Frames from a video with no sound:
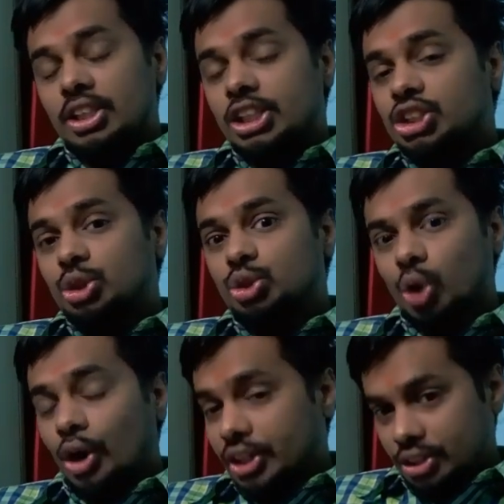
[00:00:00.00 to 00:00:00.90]
is to
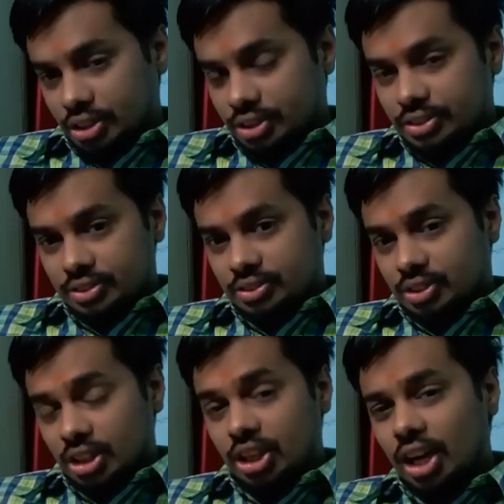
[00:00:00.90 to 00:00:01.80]
join,
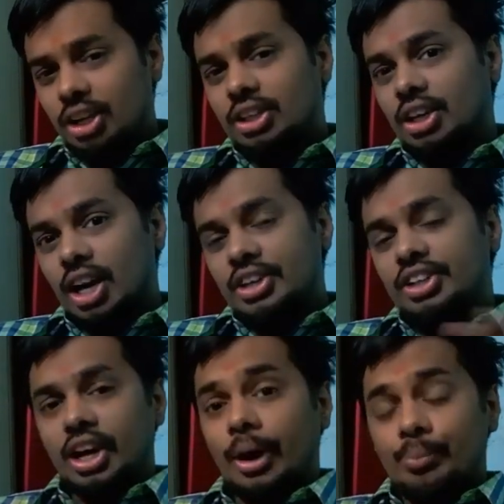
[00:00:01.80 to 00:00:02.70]
Lag
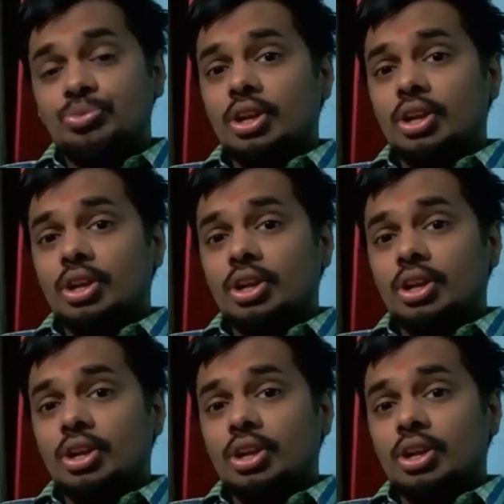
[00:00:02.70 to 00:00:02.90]
and Na.